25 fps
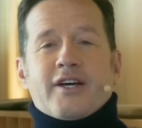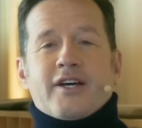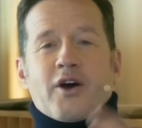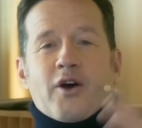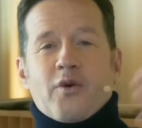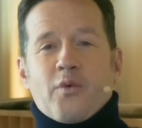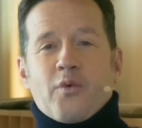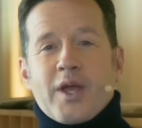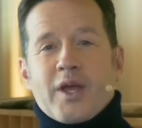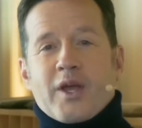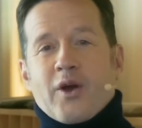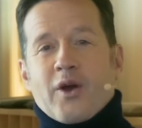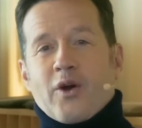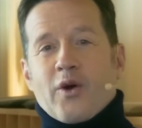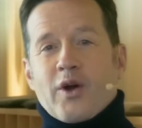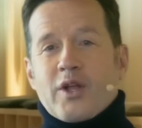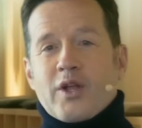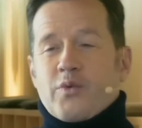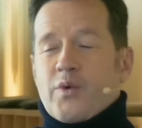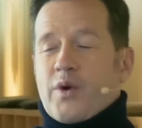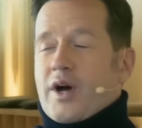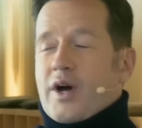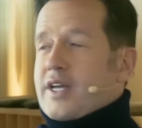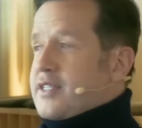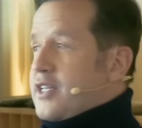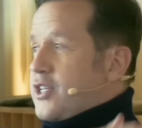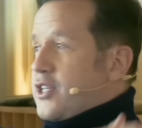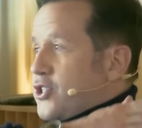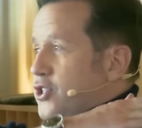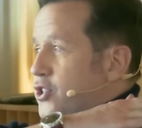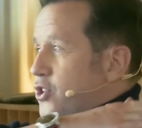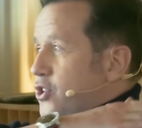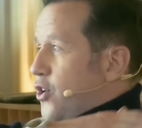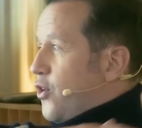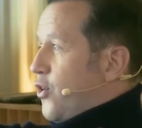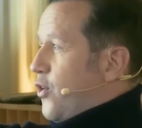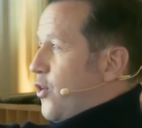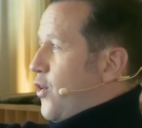A week ago, it was
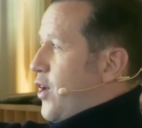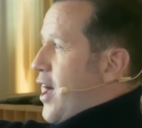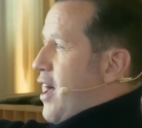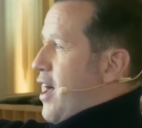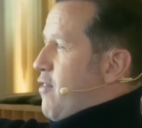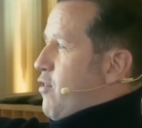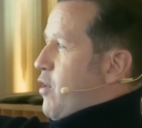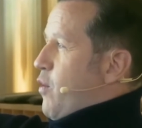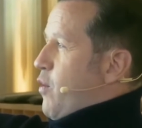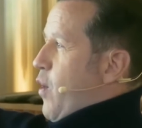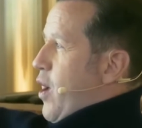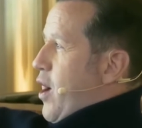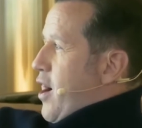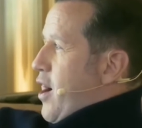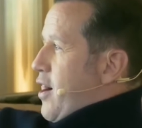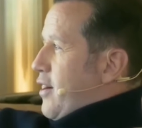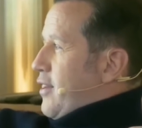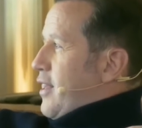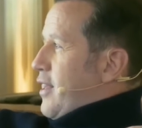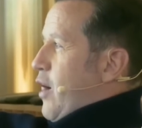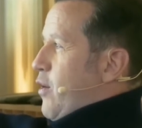snow everywhere.